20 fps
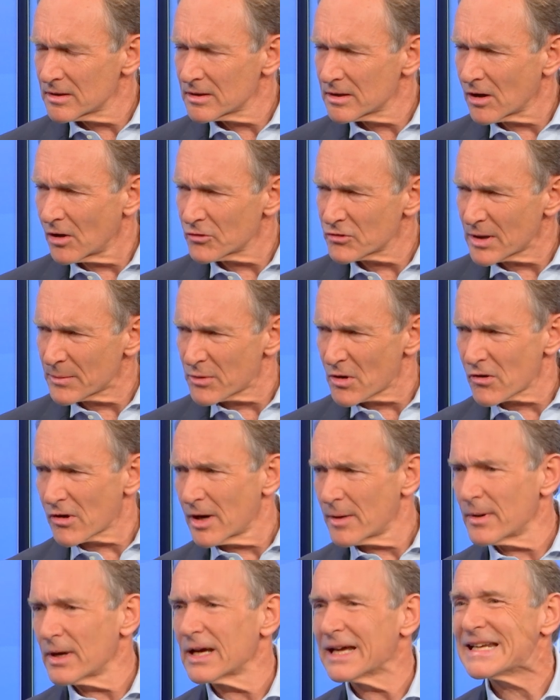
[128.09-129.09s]
contract
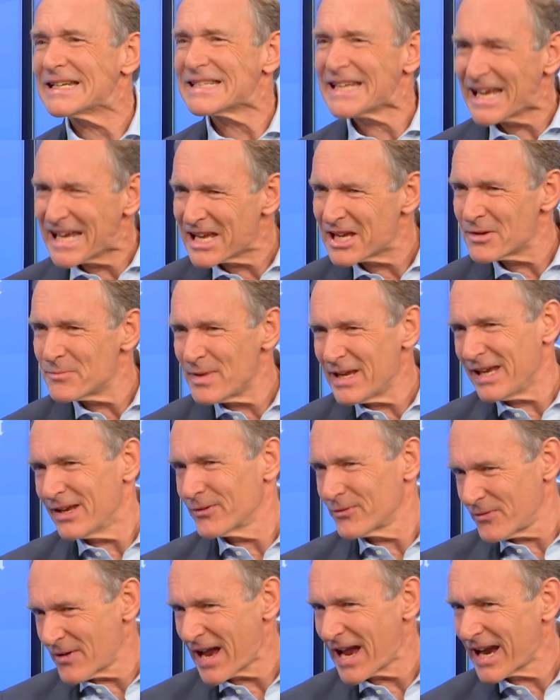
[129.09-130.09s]
programmer had taken me, in
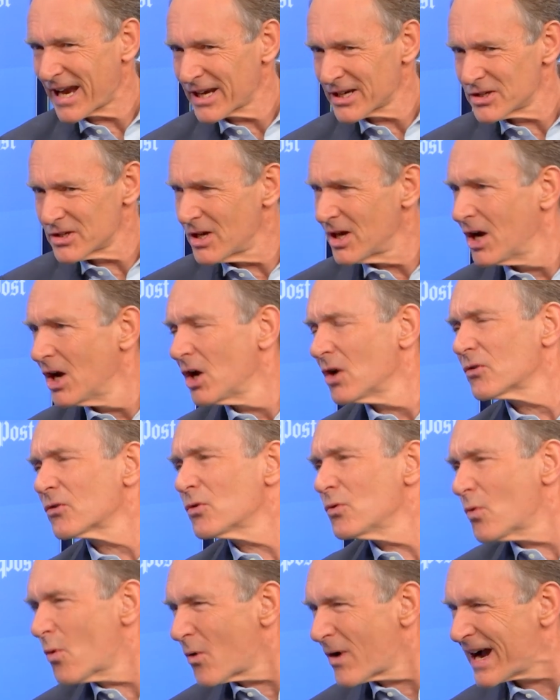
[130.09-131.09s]
fact,
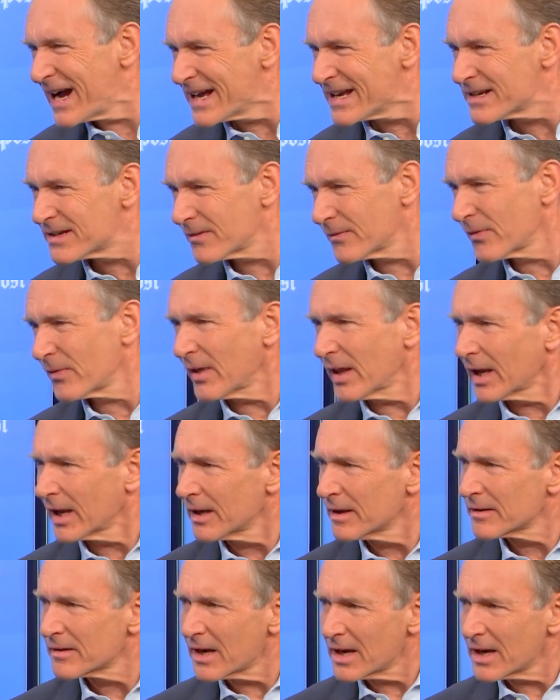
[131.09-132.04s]
through all kinds of things.